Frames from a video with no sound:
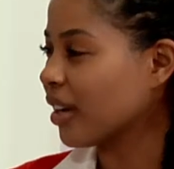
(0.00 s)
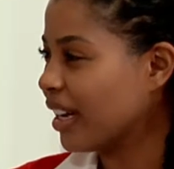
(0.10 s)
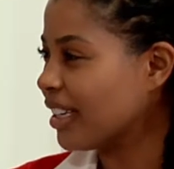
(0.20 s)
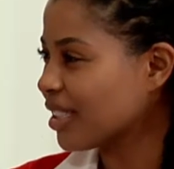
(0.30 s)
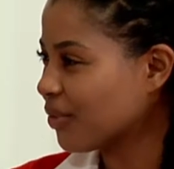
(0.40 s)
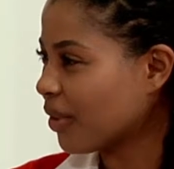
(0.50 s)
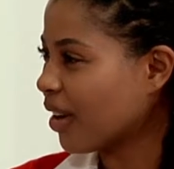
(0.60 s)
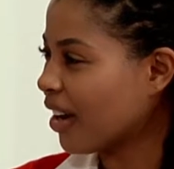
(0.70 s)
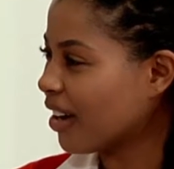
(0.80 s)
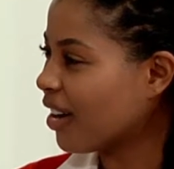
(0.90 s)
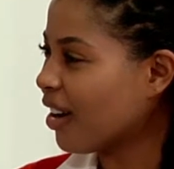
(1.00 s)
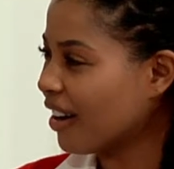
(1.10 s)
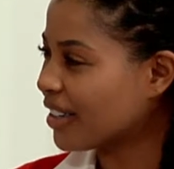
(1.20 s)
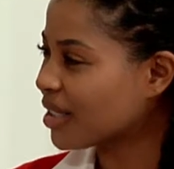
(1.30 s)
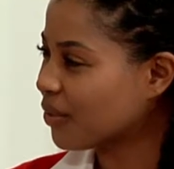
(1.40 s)
us, for our
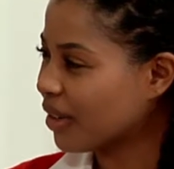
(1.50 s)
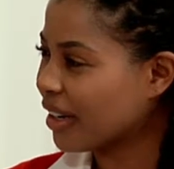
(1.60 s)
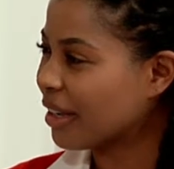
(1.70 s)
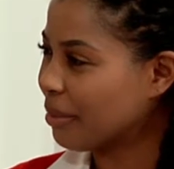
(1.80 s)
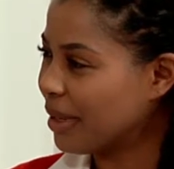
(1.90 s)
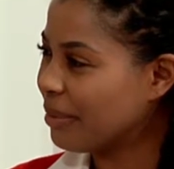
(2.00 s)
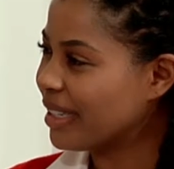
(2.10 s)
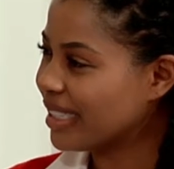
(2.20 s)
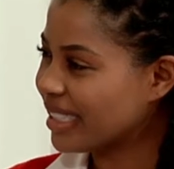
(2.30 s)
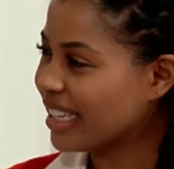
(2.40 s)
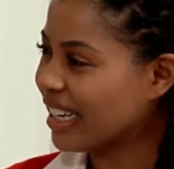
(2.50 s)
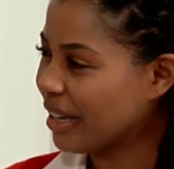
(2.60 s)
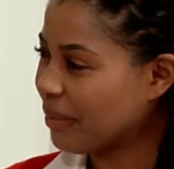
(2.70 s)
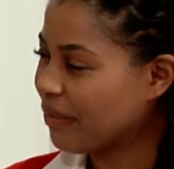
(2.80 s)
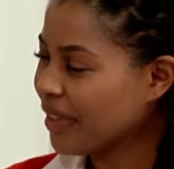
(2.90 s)
hearts, for our commitments to
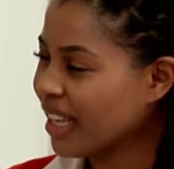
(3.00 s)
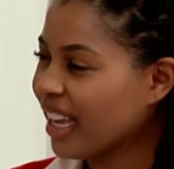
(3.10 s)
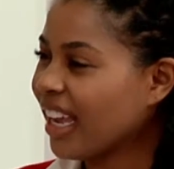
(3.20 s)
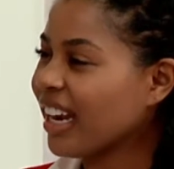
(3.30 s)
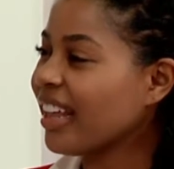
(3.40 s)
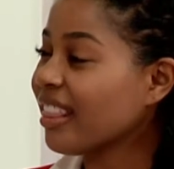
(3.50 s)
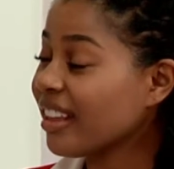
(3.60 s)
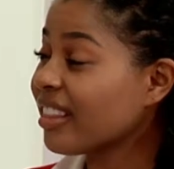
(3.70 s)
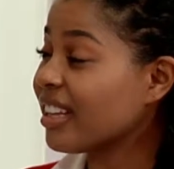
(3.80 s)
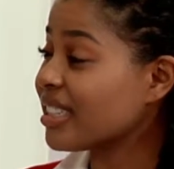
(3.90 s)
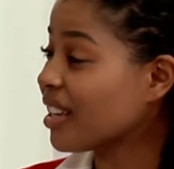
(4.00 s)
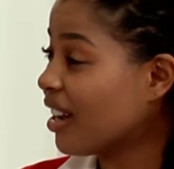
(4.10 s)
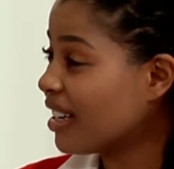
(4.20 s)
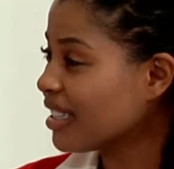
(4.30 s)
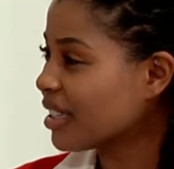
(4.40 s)
him. And I think that's
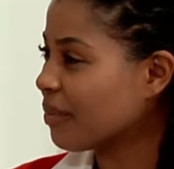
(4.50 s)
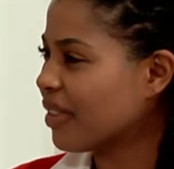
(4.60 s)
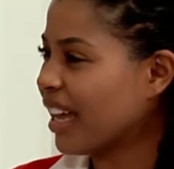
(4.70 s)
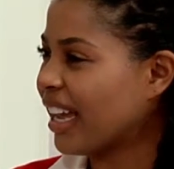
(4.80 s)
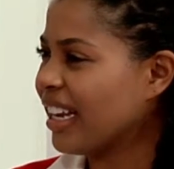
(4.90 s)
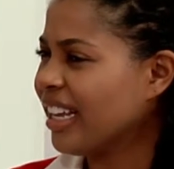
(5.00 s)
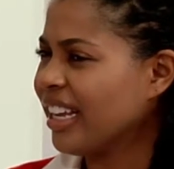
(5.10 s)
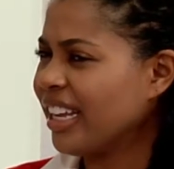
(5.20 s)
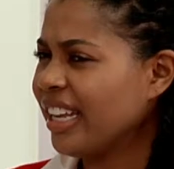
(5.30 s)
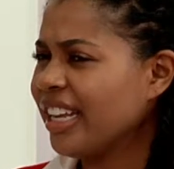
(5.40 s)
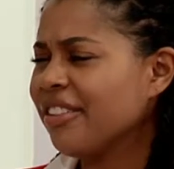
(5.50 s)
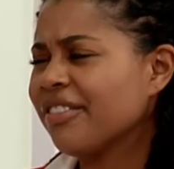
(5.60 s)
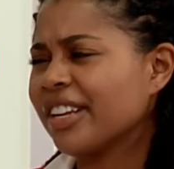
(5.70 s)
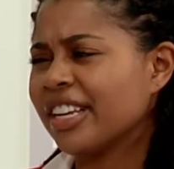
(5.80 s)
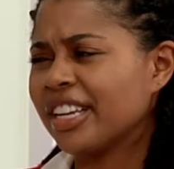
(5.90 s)
awesome that he
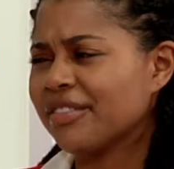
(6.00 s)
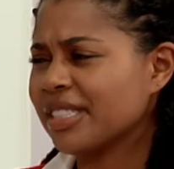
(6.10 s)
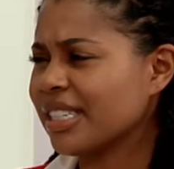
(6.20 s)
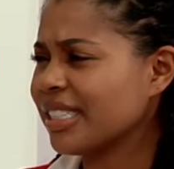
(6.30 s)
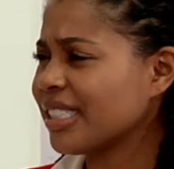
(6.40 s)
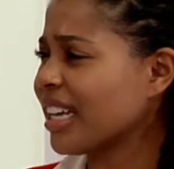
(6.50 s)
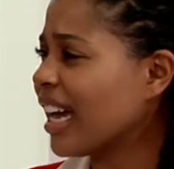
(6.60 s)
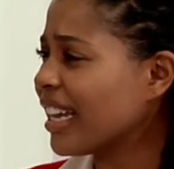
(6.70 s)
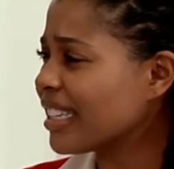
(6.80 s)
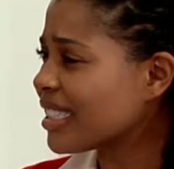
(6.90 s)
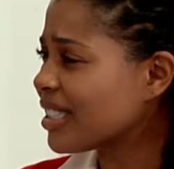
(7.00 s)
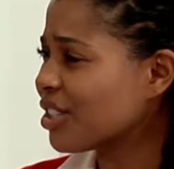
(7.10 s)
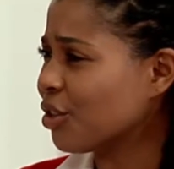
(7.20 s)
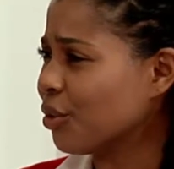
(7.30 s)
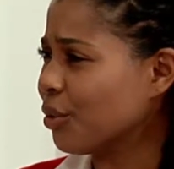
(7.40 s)
even gives us science
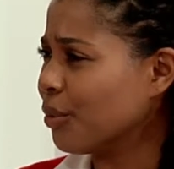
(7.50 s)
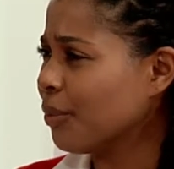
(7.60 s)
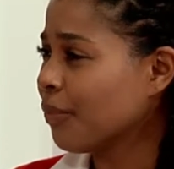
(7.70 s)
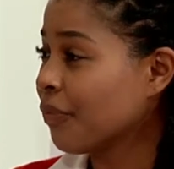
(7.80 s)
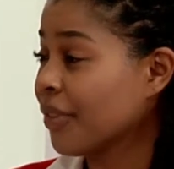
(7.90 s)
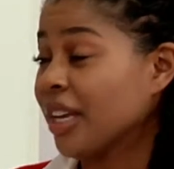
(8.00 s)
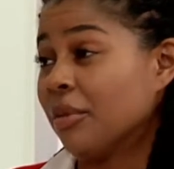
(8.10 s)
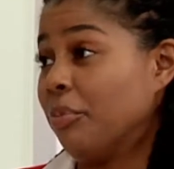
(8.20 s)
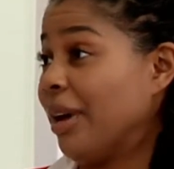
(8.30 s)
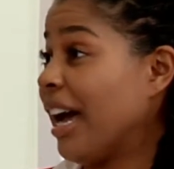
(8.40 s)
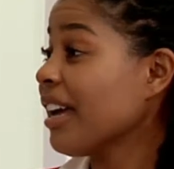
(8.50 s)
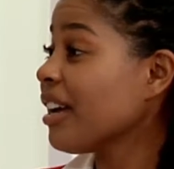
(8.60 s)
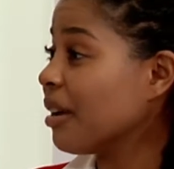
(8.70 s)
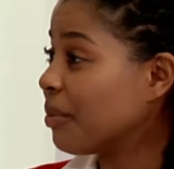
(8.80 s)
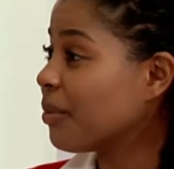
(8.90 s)
to back
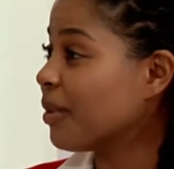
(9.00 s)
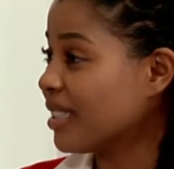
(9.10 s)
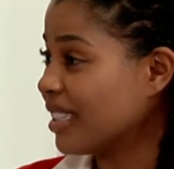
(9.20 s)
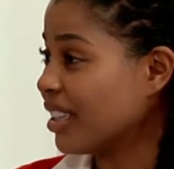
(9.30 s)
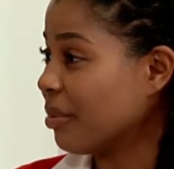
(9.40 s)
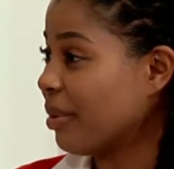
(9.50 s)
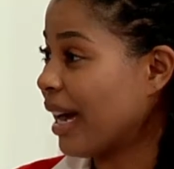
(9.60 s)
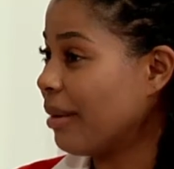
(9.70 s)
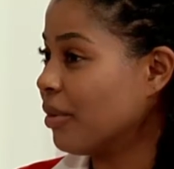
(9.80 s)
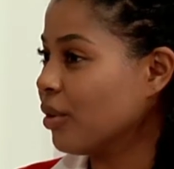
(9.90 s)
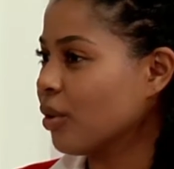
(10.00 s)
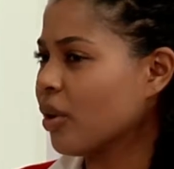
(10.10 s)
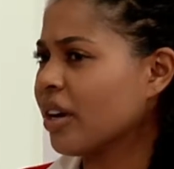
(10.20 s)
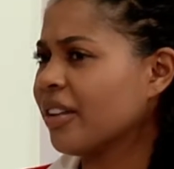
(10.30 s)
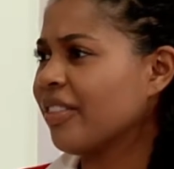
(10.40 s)
up what's in the Bible,
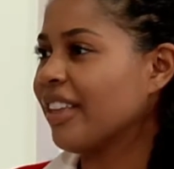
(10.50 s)
or